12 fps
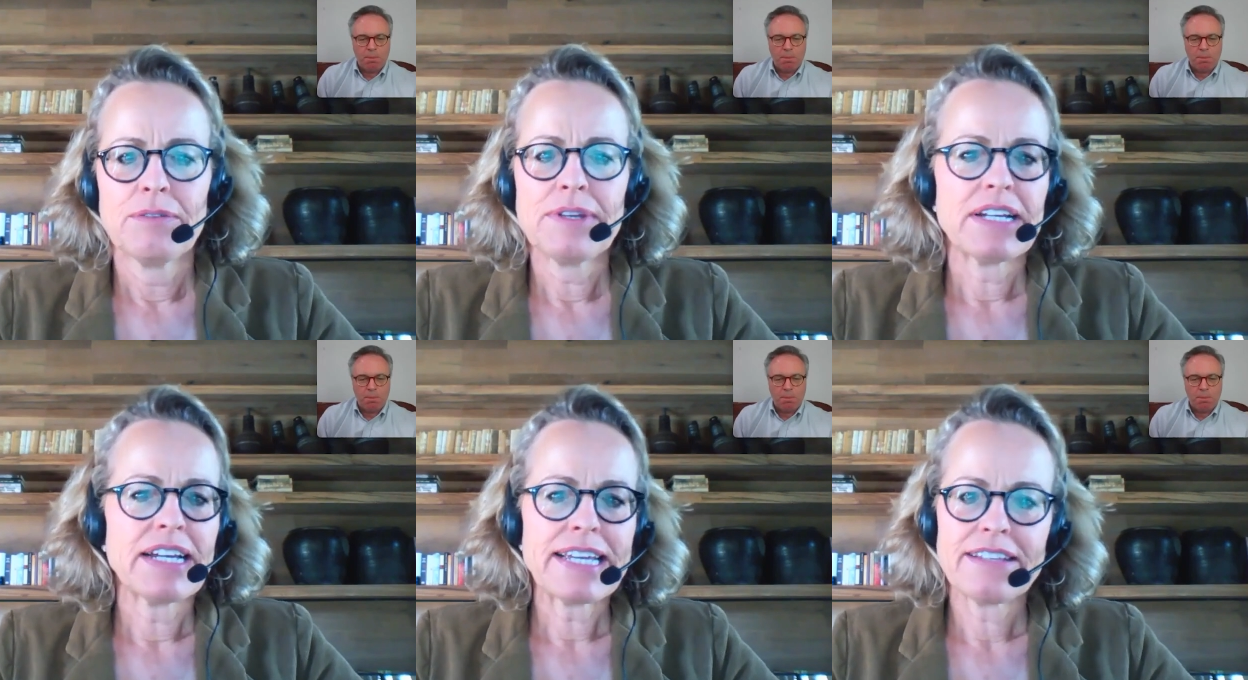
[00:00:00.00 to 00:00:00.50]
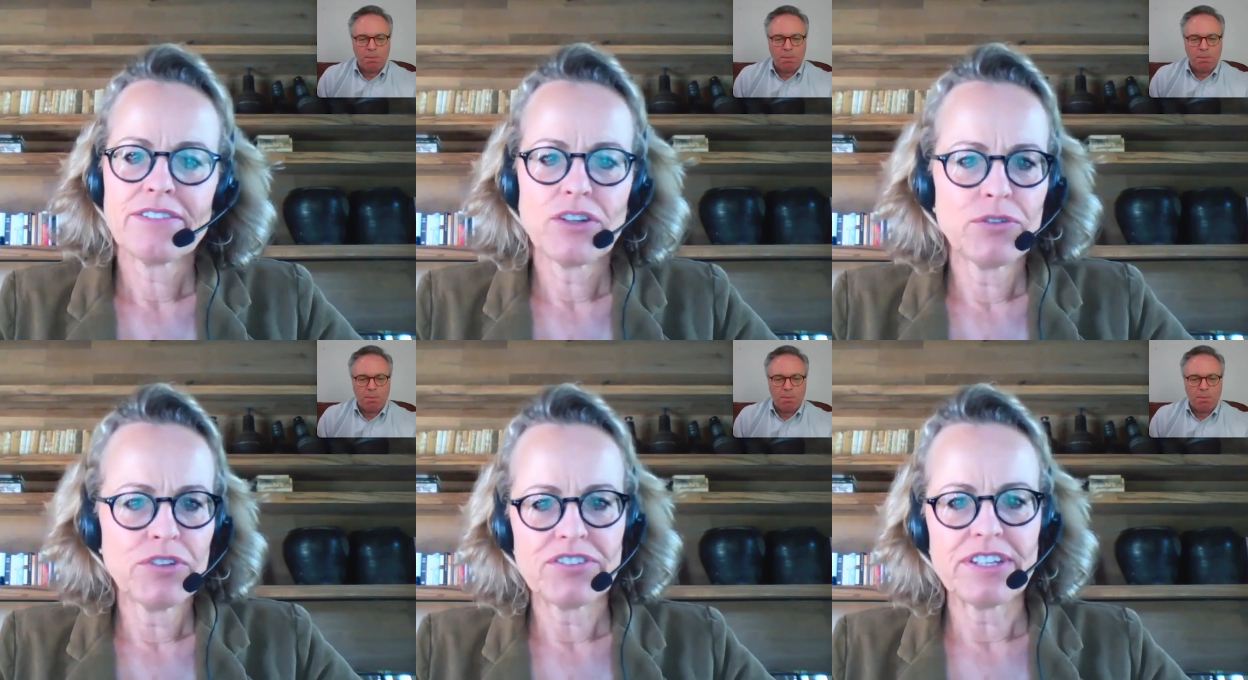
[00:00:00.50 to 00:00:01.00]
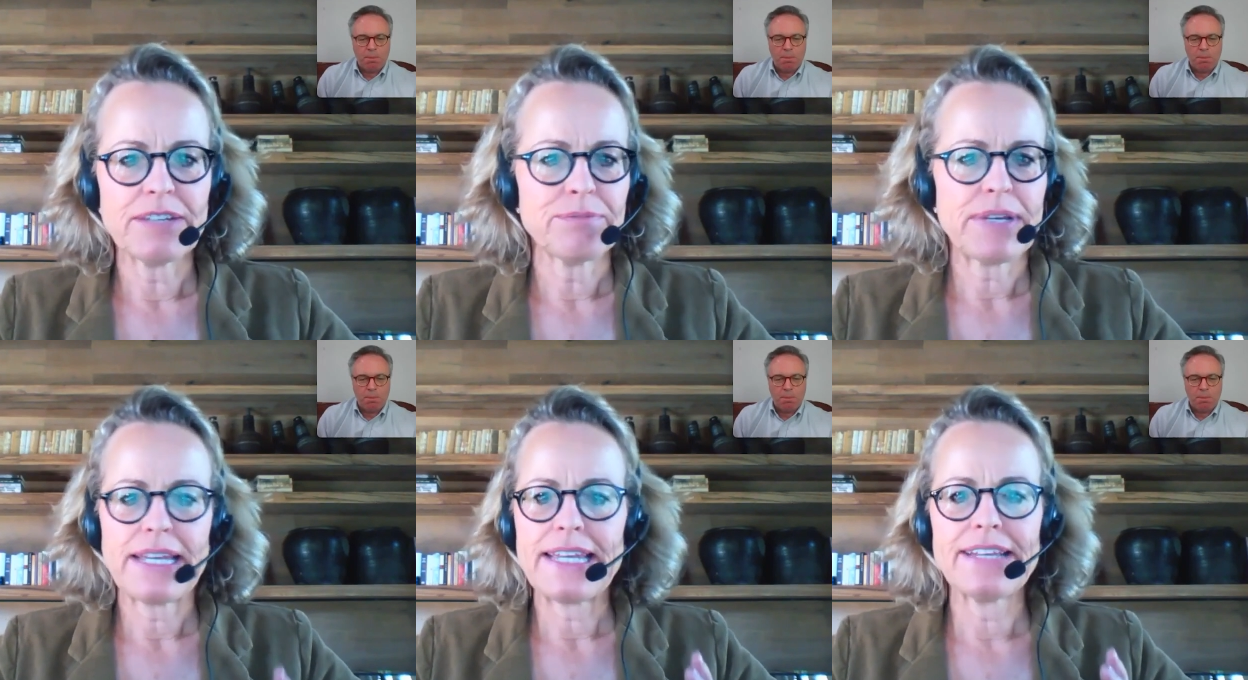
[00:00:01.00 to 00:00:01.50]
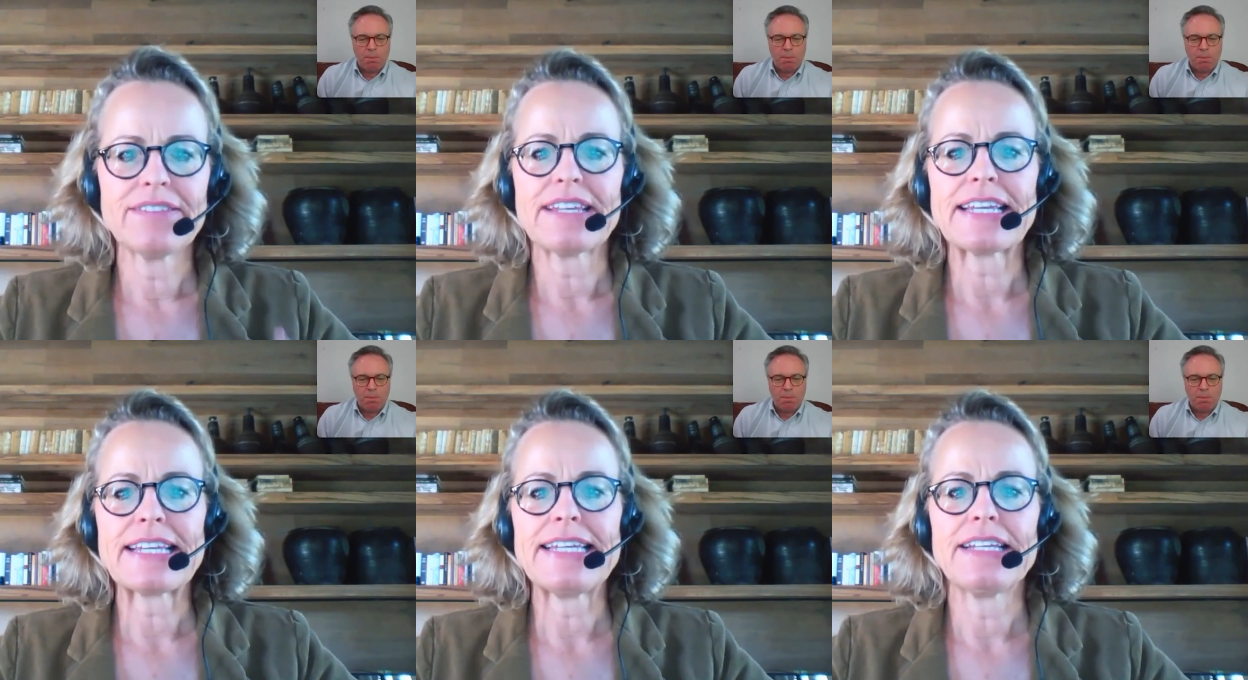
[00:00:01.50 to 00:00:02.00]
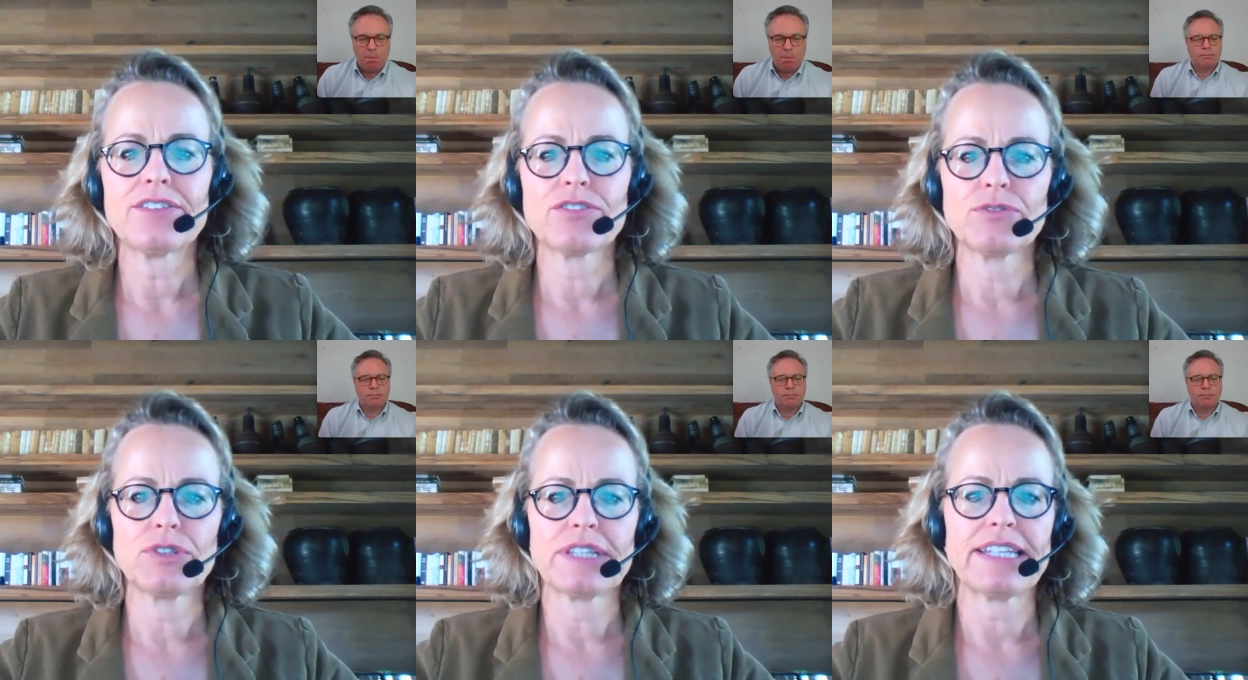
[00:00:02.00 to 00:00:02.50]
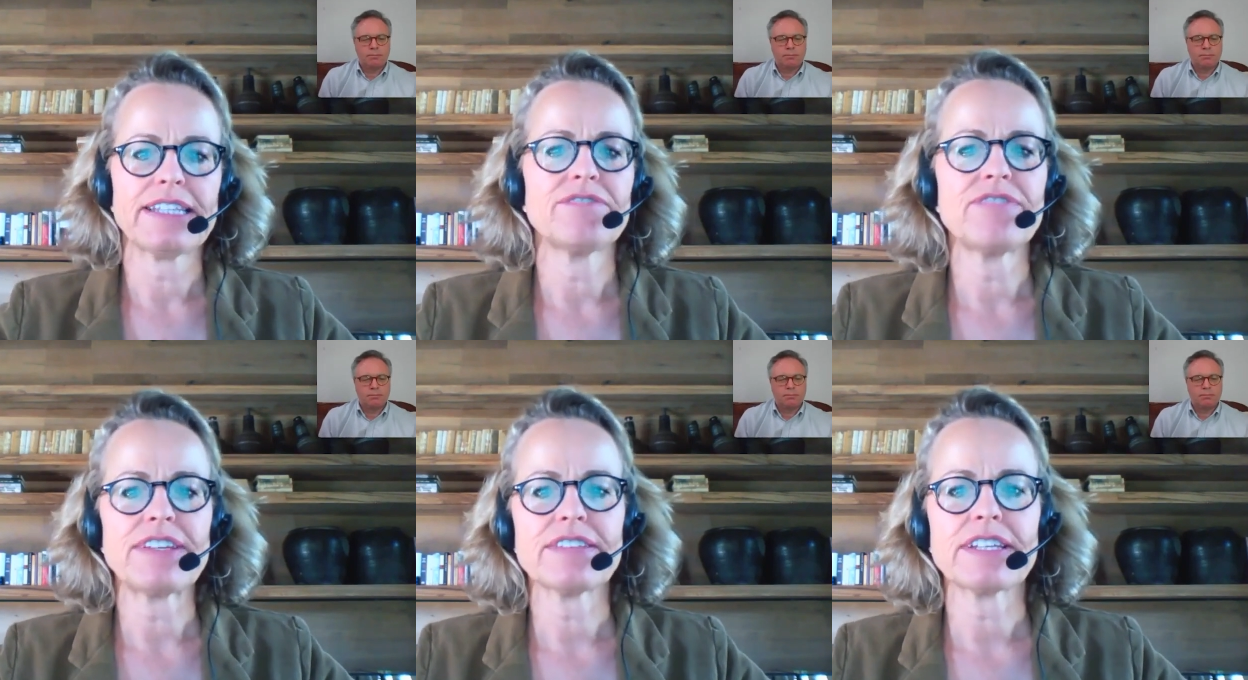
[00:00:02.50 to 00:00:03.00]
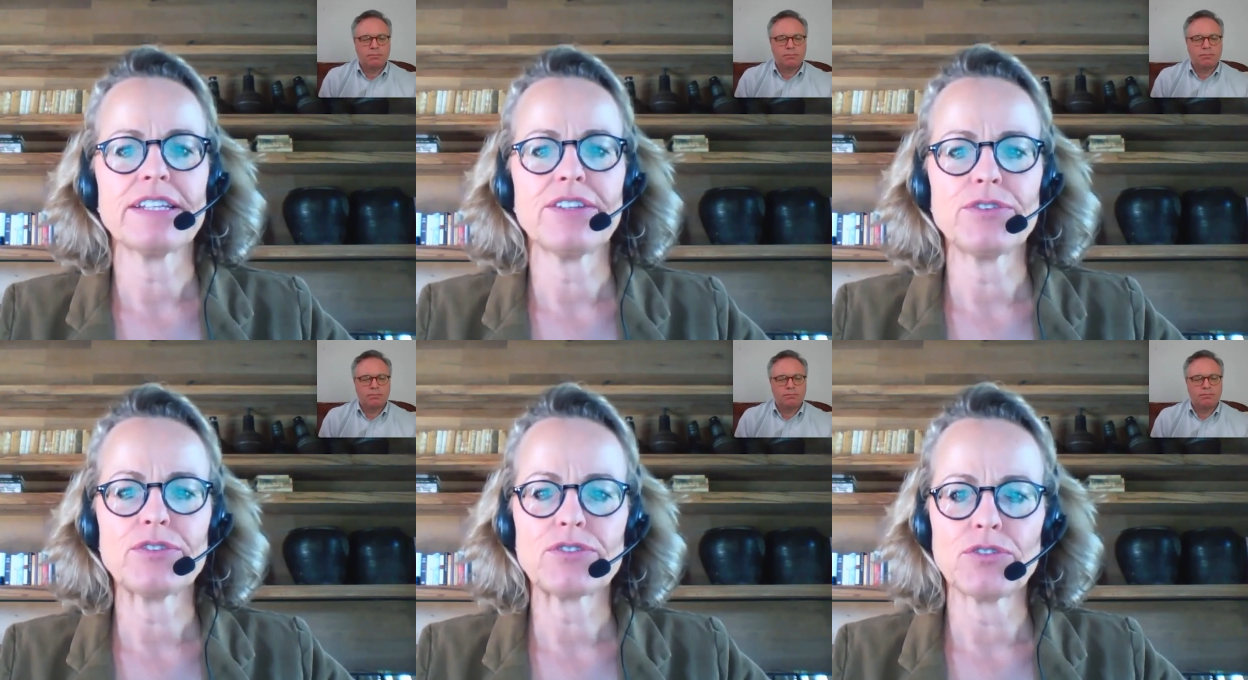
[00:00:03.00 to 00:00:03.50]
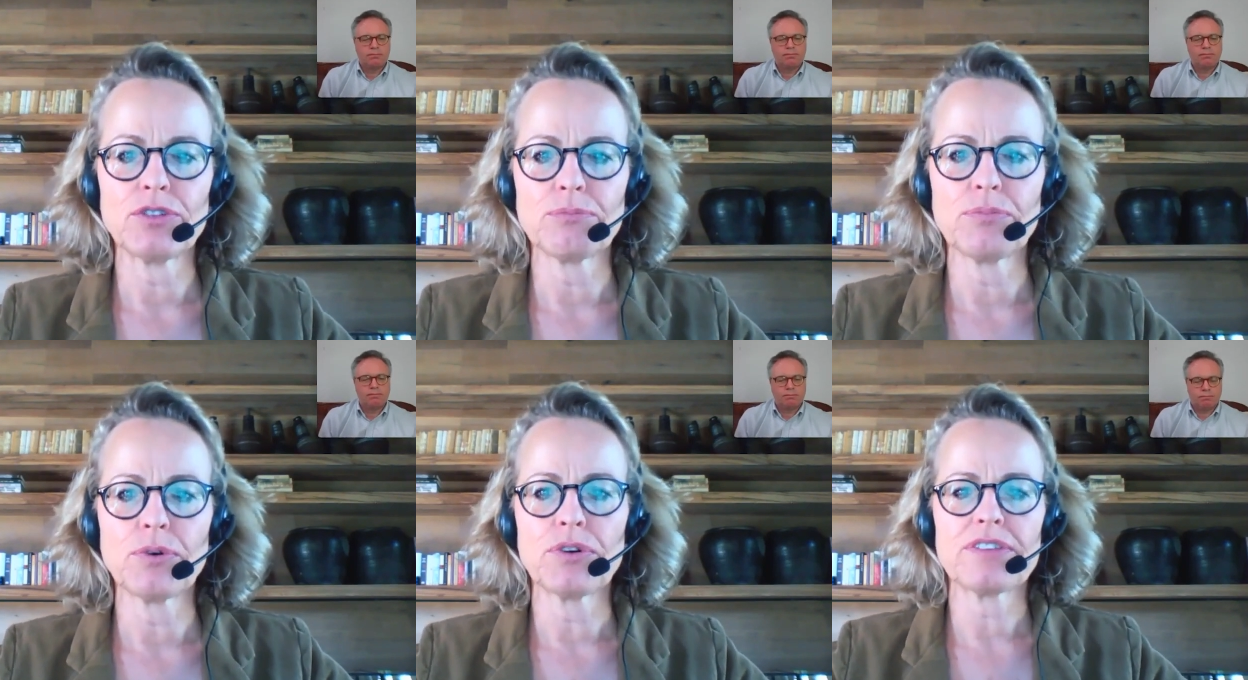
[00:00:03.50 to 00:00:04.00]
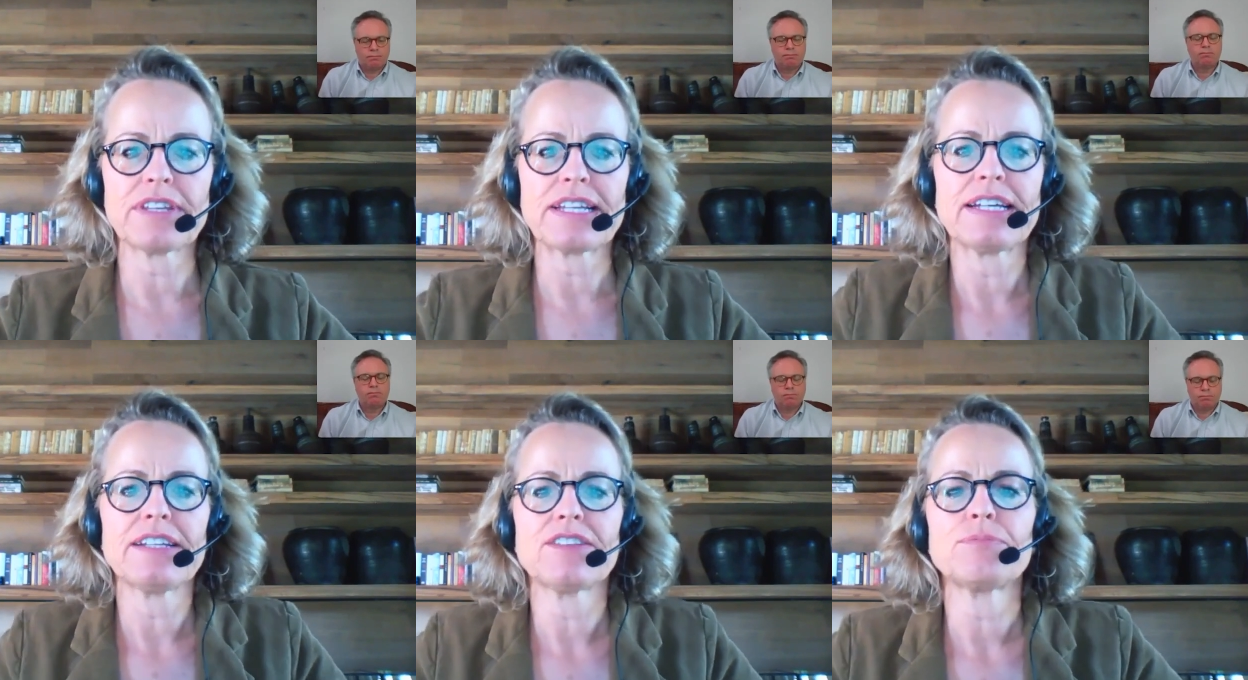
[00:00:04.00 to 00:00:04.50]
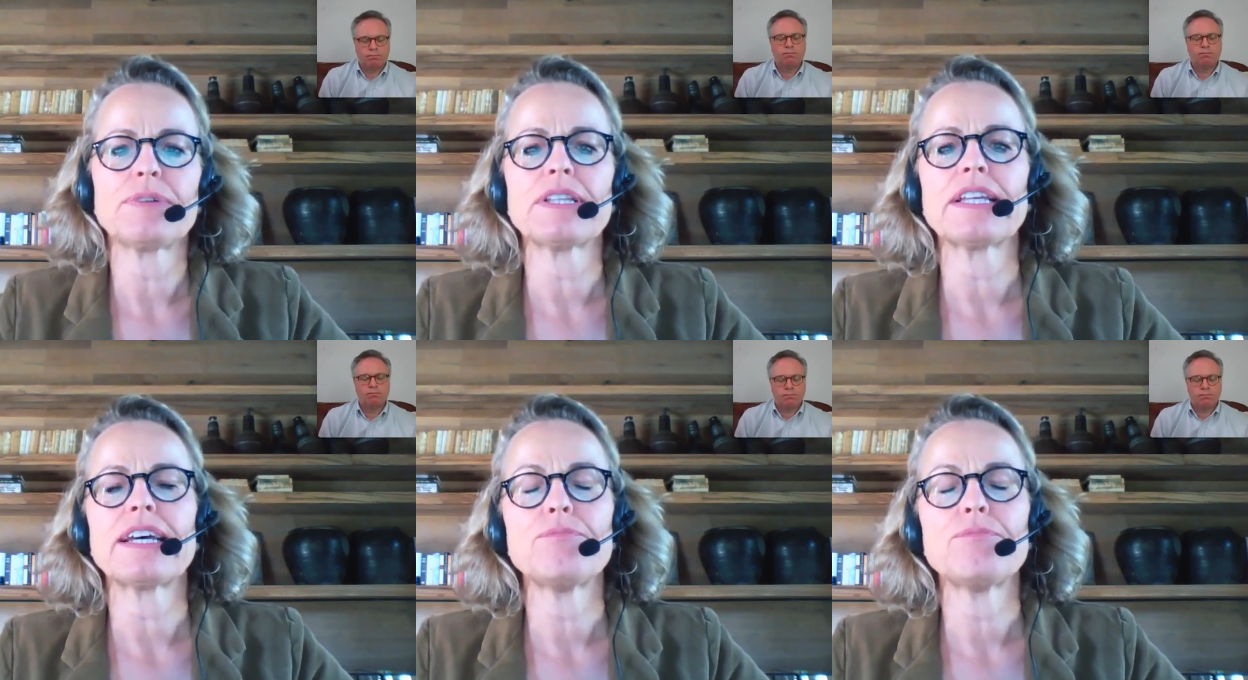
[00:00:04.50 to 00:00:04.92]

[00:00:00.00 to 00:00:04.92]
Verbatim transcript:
Speaker 1: I mean, active ownership is a key tool that investors can use to hold boards accountable